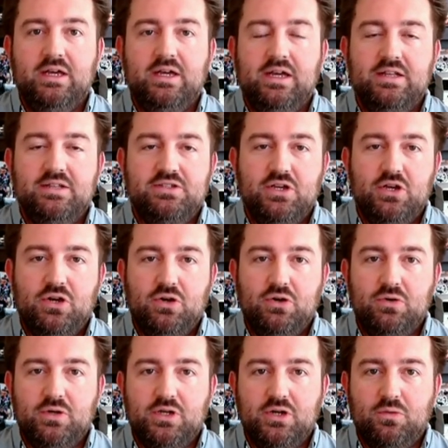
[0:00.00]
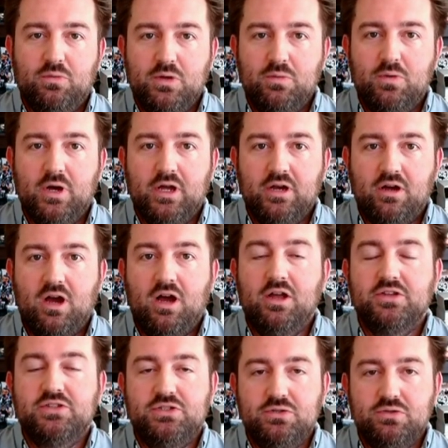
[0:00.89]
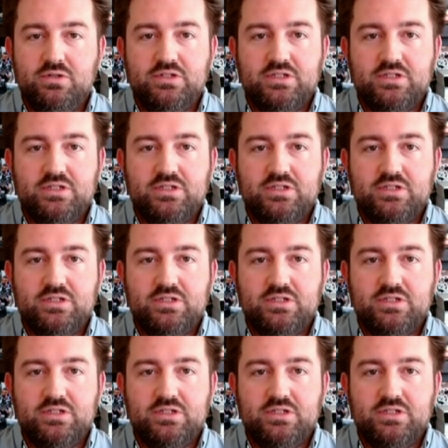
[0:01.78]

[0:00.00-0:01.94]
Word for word: And so, you know, we want all students in